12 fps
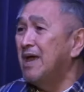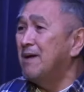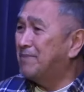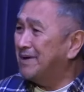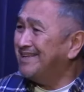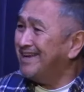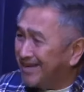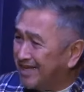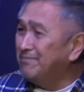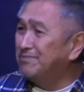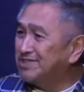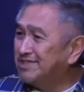But there
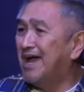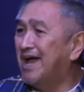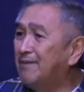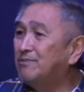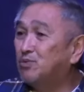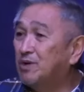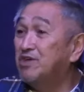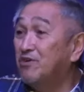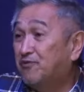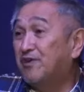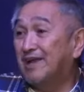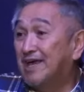comes times when you
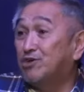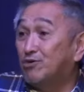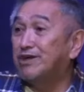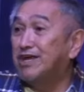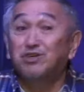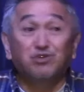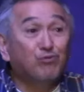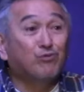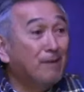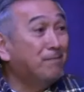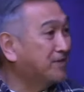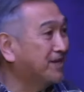feel like you're
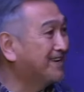interrupted,